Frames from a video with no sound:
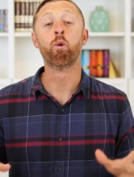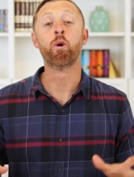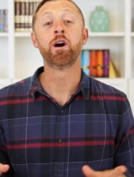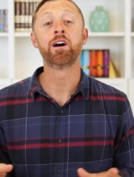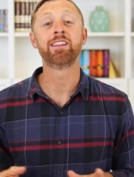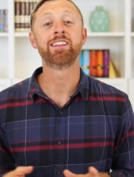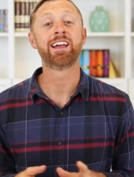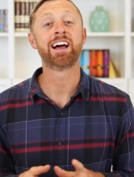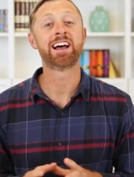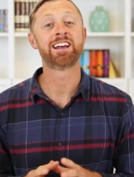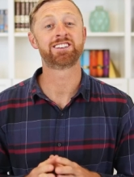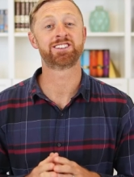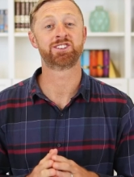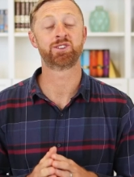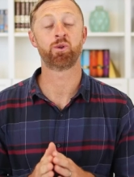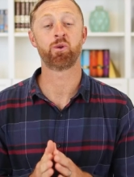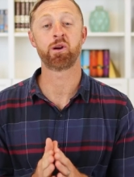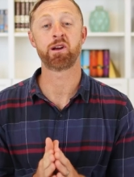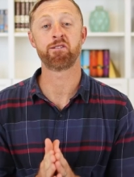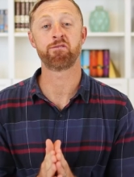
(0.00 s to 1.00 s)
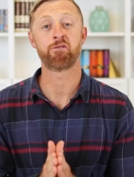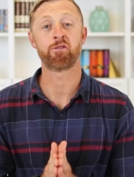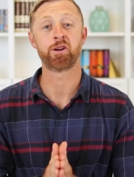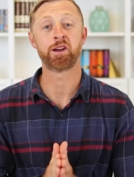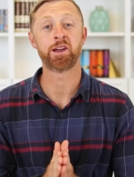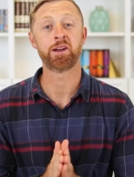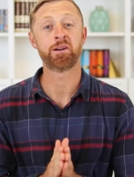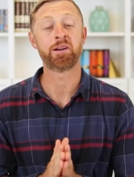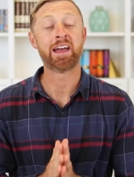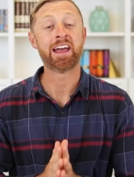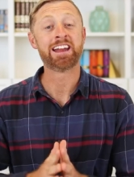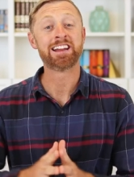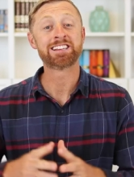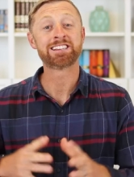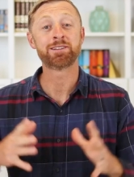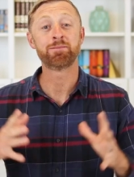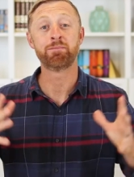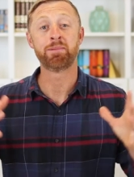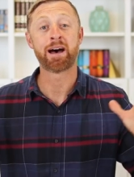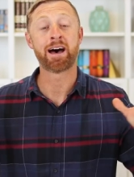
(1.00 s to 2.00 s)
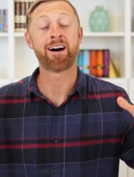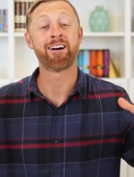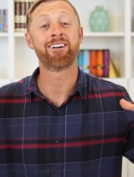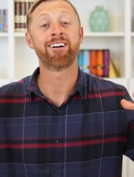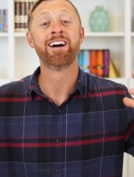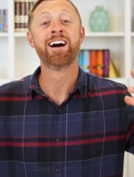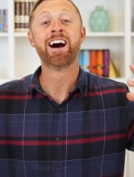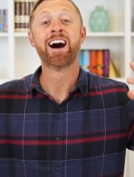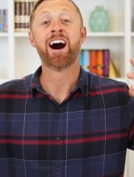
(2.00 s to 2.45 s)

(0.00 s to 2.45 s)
one last story for you. You, and it's about